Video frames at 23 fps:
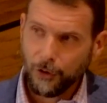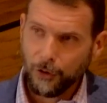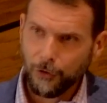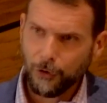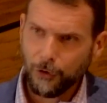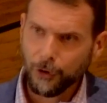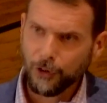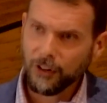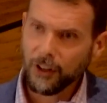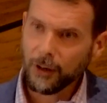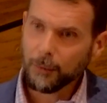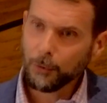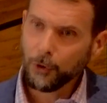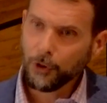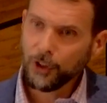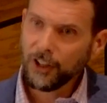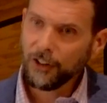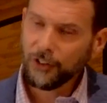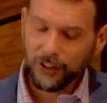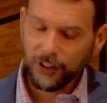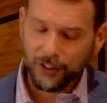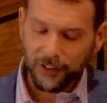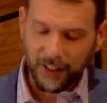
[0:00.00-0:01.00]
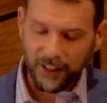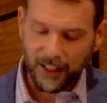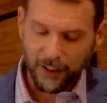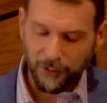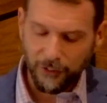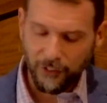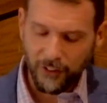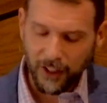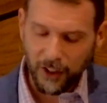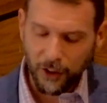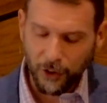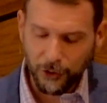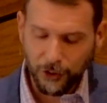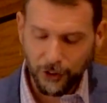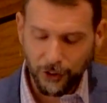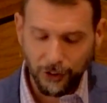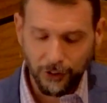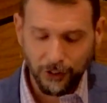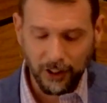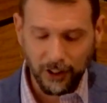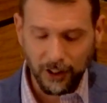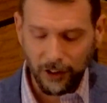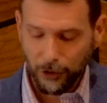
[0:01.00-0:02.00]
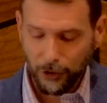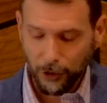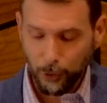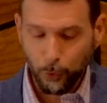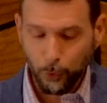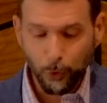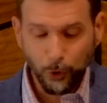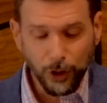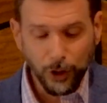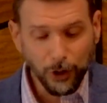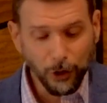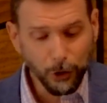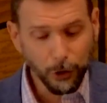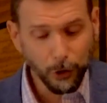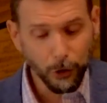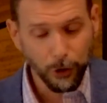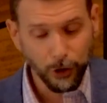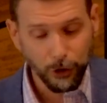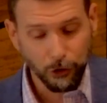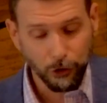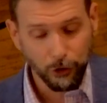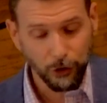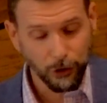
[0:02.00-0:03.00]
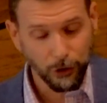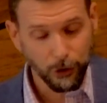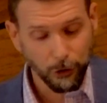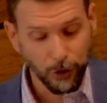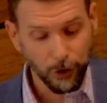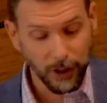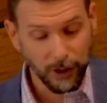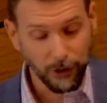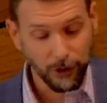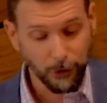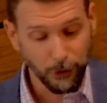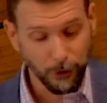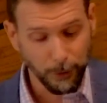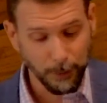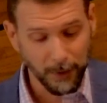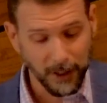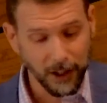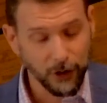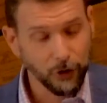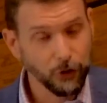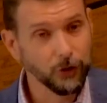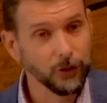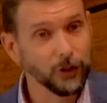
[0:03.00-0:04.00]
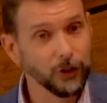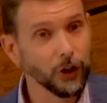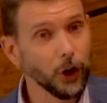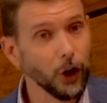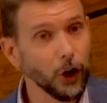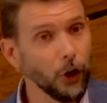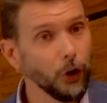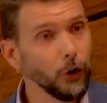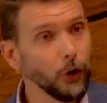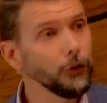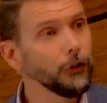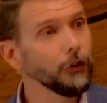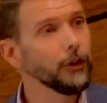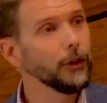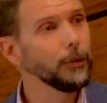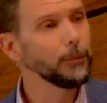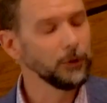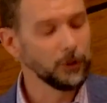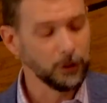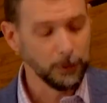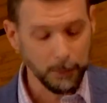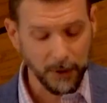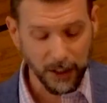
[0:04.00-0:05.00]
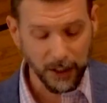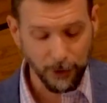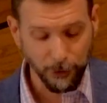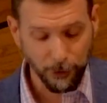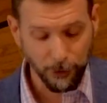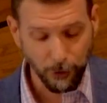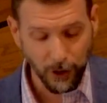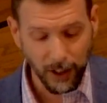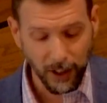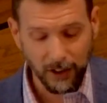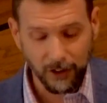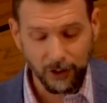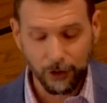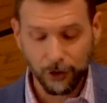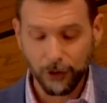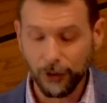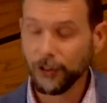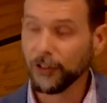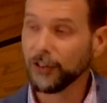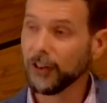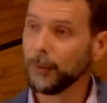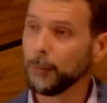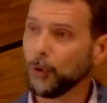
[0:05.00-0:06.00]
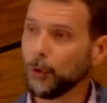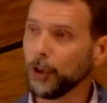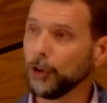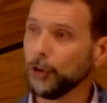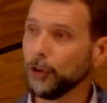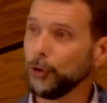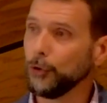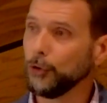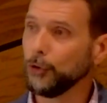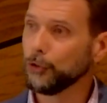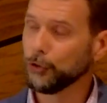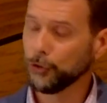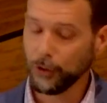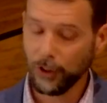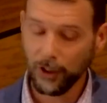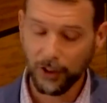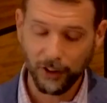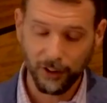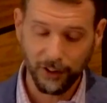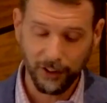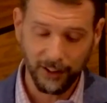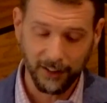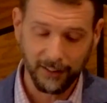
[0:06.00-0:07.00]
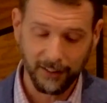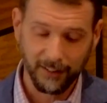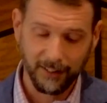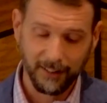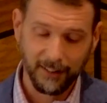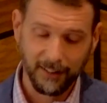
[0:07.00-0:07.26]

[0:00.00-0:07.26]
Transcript: For some reason, they fail to see that real Christian transformation calls them to be a friend to someone who's struggling